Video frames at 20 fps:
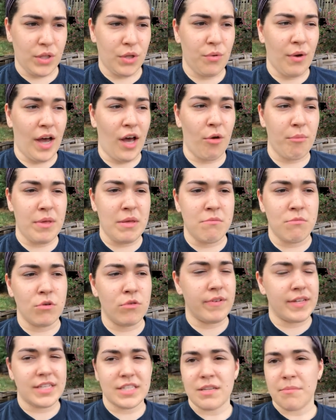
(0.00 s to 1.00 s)
will you help me
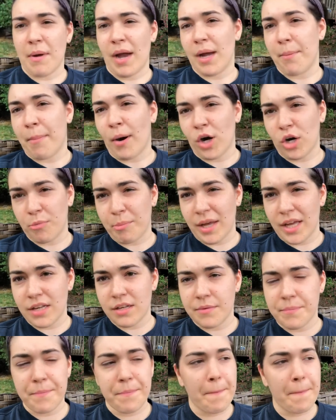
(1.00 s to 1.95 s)
move into my apartment?